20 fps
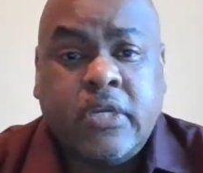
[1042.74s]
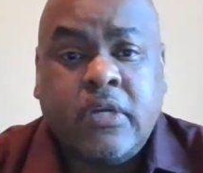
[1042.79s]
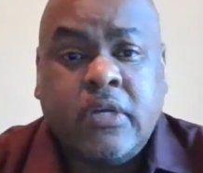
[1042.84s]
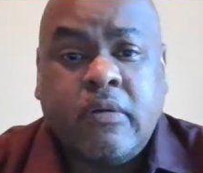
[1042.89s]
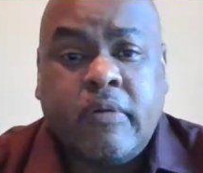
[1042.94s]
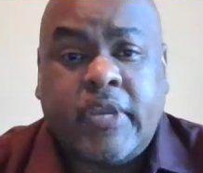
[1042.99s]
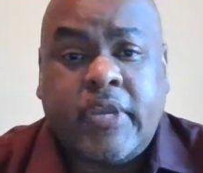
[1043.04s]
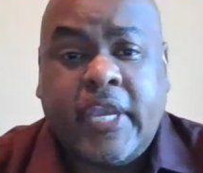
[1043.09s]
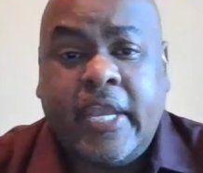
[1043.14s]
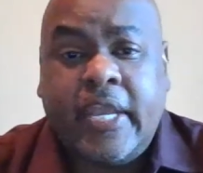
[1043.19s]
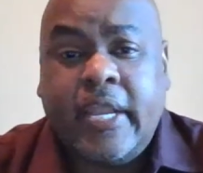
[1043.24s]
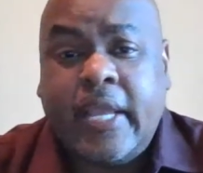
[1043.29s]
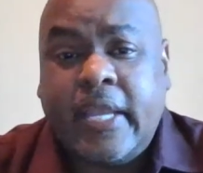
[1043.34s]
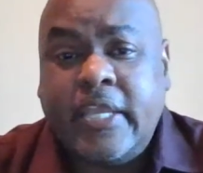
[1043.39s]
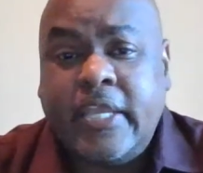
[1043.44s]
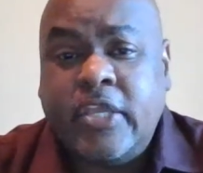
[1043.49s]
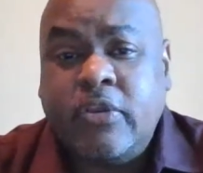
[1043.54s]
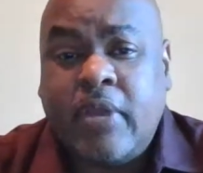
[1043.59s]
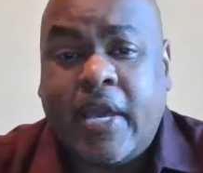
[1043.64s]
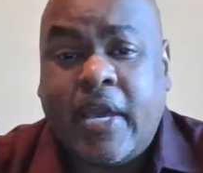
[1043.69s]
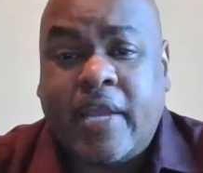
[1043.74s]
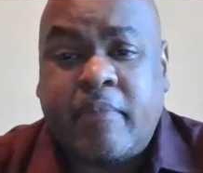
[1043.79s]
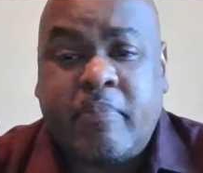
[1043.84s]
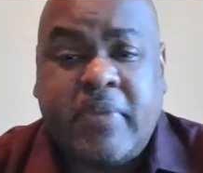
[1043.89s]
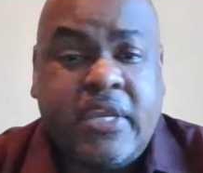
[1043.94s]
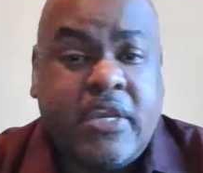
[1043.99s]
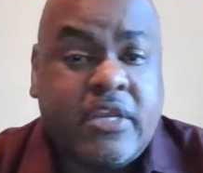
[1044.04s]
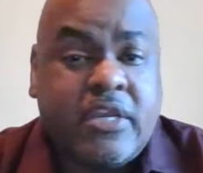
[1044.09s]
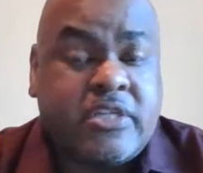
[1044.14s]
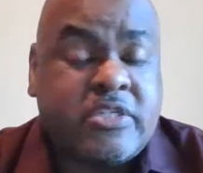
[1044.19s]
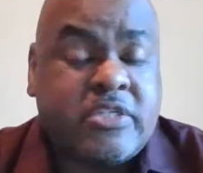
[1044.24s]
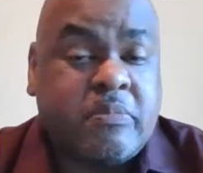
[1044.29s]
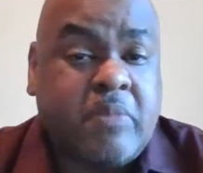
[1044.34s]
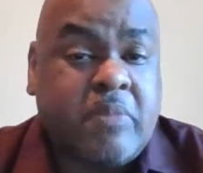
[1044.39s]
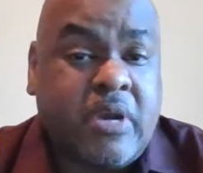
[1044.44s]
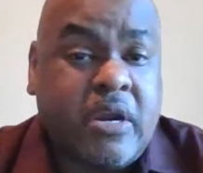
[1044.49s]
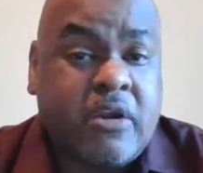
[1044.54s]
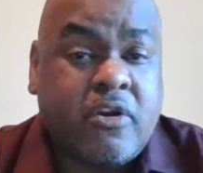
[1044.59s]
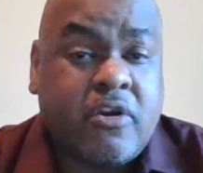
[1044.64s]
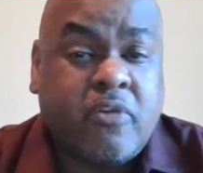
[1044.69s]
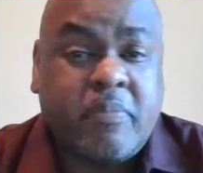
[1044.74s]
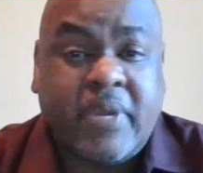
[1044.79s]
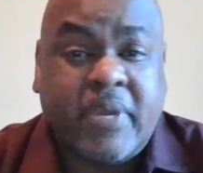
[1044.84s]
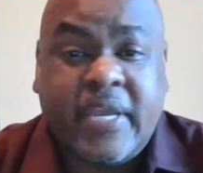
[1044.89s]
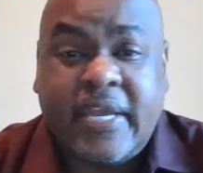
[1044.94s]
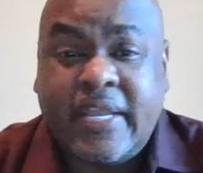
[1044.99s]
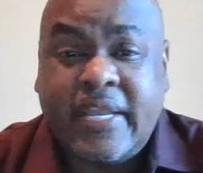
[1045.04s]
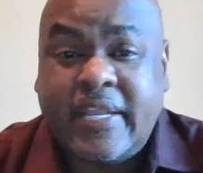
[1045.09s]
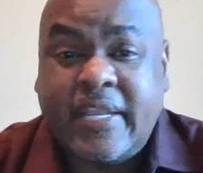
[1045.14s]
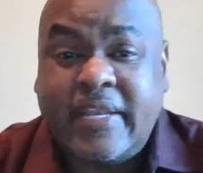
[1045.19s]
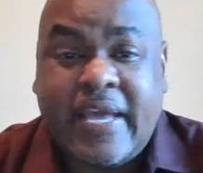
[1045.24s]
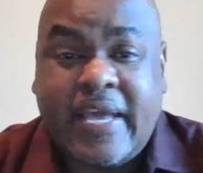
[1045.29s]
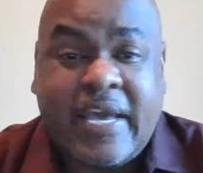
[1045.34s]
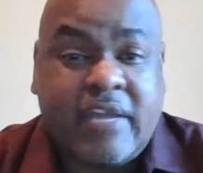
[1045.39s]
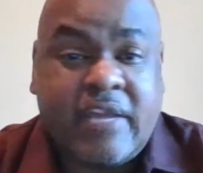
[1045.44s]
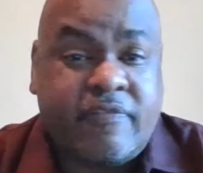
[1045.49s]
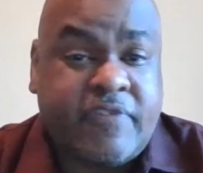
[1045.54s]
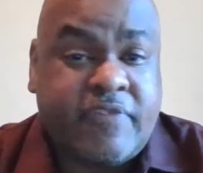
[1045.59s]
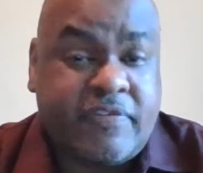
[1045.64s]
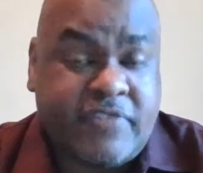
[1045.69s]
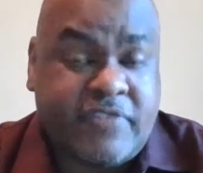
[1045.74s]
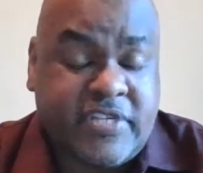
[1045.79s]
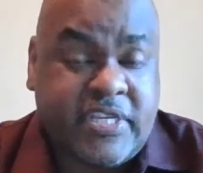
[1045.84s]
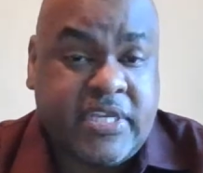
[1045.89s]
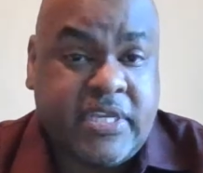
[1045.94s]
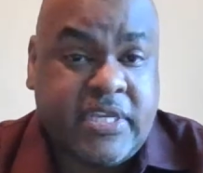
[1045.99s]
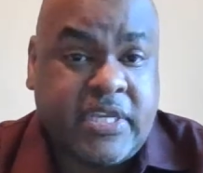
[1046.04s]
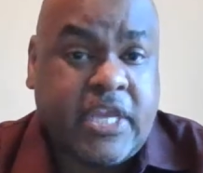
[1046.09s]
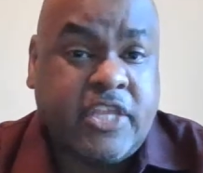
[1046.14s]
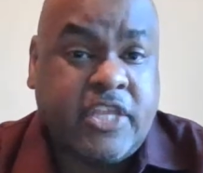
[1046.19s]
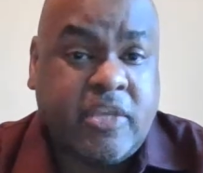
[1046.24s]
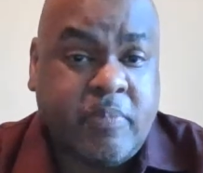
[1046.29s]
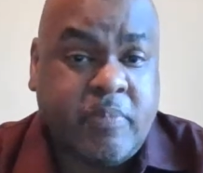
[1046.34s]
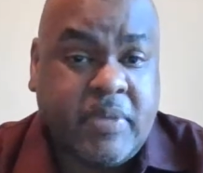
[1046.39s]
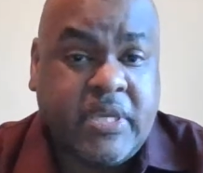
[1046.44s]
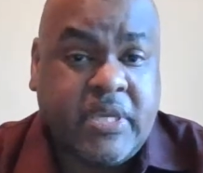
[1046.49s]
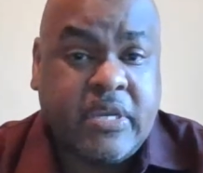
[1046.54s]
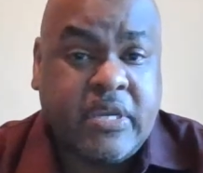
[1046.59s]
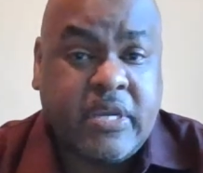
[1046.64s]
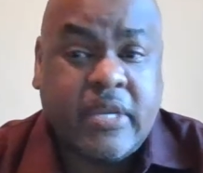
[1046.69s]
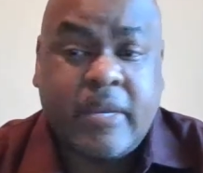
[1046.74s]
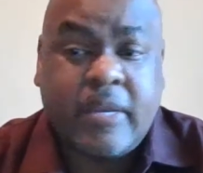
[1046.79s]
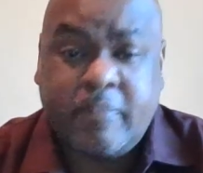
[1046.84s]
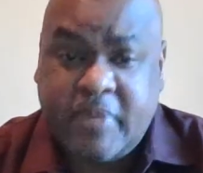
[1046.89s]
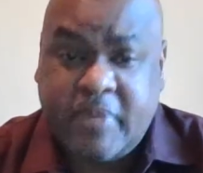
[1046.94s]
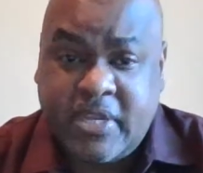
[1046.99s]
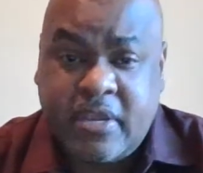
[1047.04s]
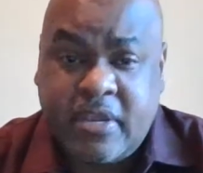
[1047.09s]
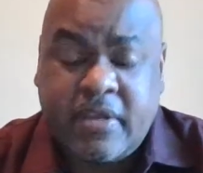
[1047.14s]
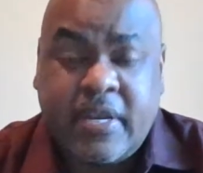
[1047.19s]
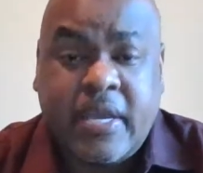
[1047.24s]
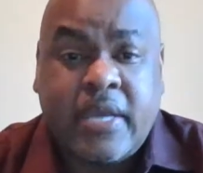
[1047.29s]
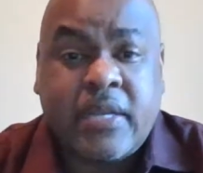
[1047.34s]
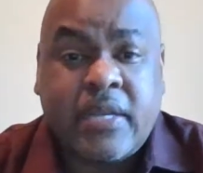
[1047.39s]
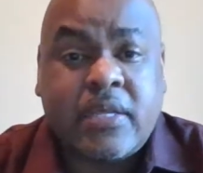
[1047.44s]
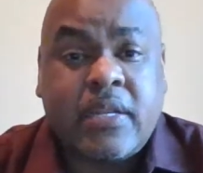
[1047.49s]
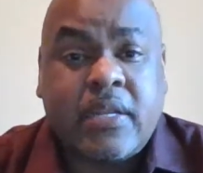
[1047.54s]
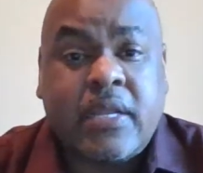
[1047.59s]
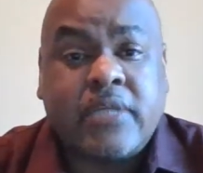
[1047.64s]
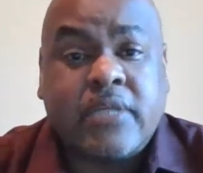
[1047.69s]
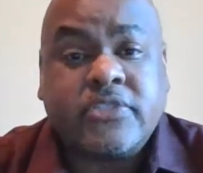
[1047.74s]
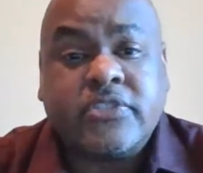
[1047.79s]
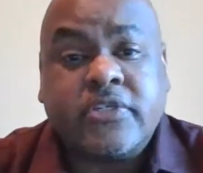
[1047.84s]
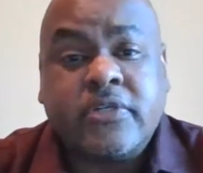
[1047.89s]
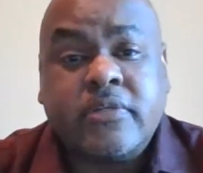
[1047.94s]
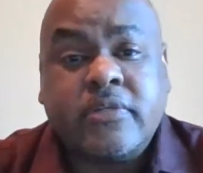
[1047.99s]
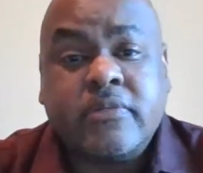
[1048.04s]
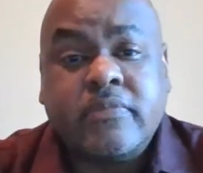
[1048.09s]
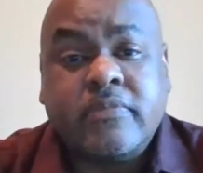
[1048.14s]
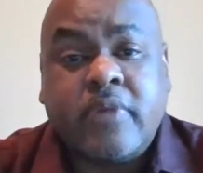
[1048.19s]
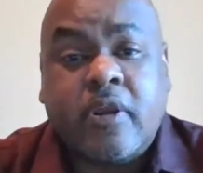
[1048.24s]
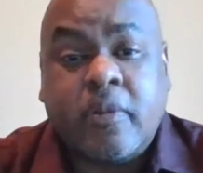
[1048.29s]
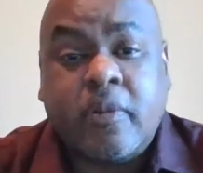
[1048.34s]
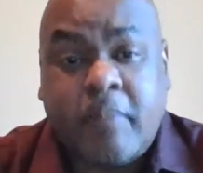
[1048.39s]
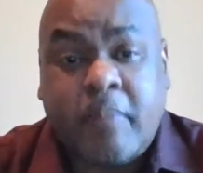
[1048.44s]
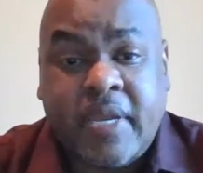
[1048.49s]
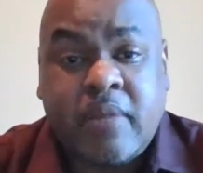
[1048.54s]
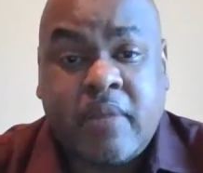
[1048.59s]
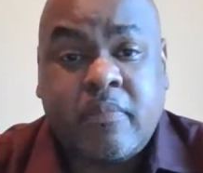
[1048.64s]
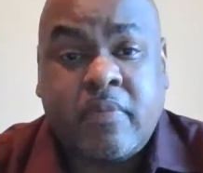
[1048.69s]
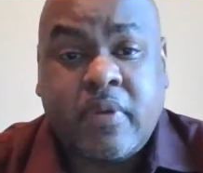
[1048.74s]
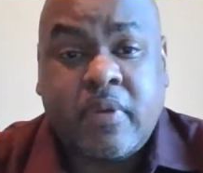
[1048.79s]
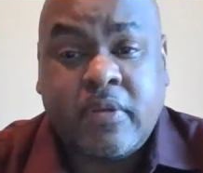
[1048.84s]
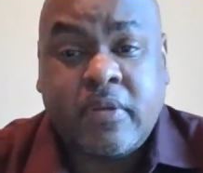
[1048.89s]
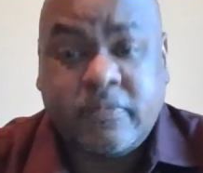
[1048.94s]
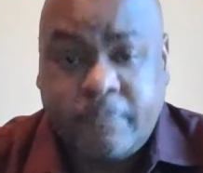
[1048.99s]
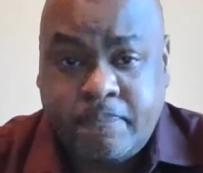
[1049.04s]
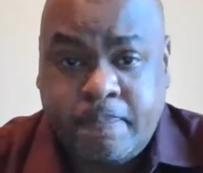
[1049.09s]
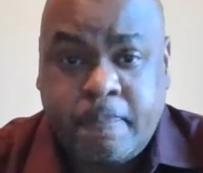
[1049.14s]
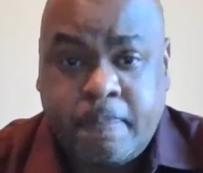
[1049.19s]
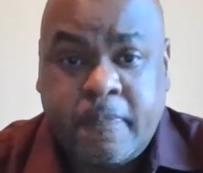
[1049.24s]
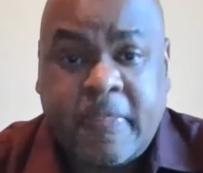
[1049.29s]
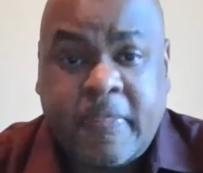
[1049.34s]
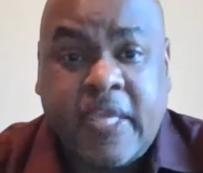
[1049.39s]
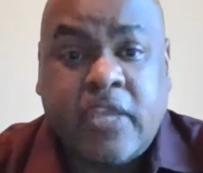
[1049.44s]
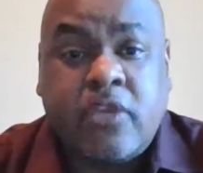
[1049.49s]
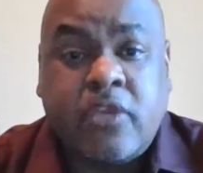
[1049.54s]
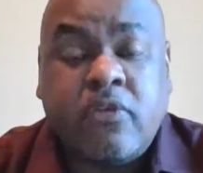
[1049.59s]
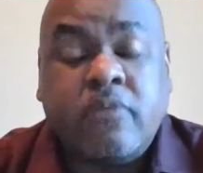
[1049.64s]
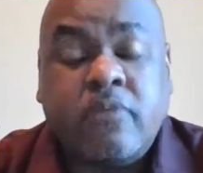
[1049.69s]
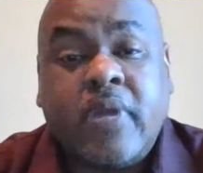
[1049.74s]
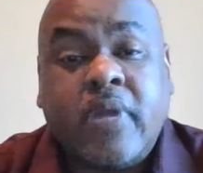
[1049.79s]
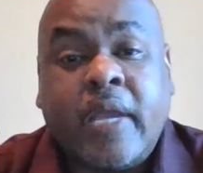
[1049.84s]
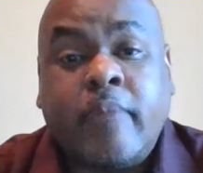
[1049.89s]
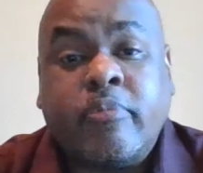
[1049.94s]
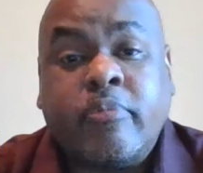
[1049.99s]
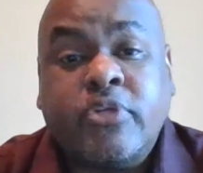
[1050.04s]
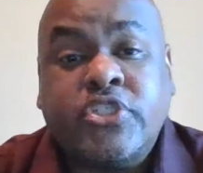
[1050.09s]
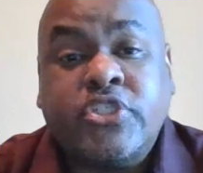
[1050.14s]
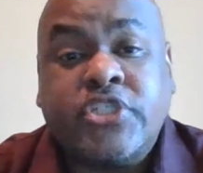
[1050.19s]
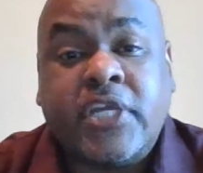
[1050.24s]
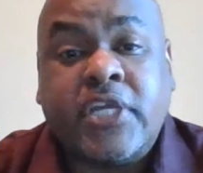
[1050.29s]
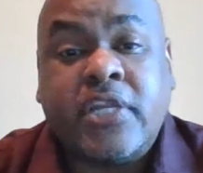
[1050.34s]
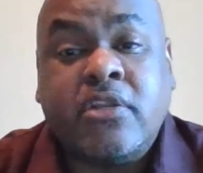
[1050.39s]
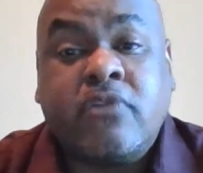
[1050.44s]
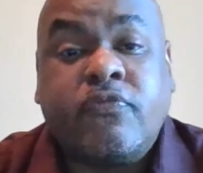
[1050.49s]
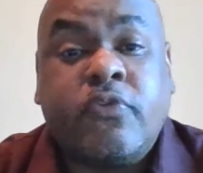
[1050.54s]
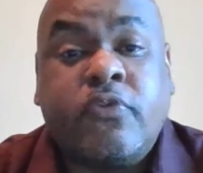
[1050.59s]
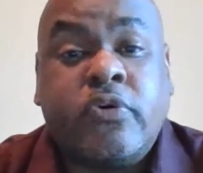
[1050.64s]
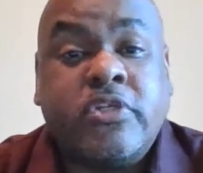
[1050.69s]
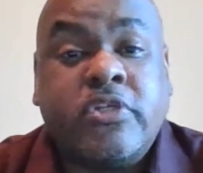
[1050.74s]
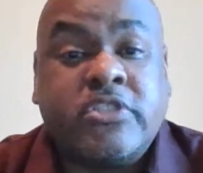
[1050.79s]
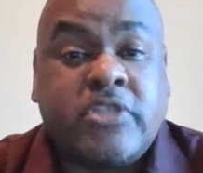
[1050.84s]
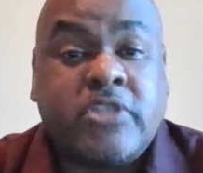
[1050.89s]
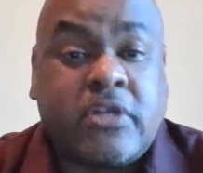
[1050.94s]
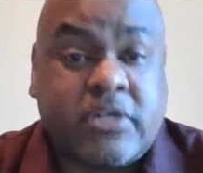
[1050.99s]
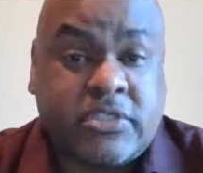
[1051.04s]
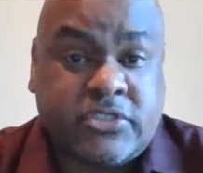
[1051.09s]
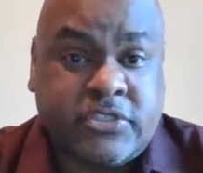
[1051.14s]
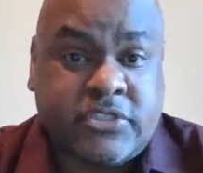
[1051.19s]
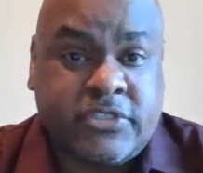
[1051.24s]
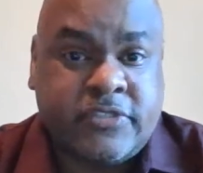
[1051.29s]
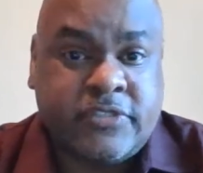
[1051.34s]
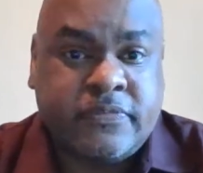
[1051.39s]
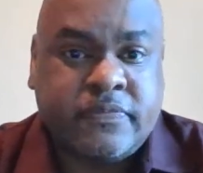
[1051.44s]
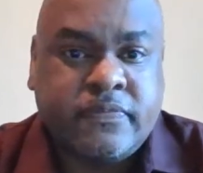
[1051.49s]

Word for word: Well, Kenny, you got to be here tomorrow, man, at 9.15. Can you be here? I'll be there at 9 o'clock, sir or ma'am. Thank you. I appreciate it. Look forward to talking to you.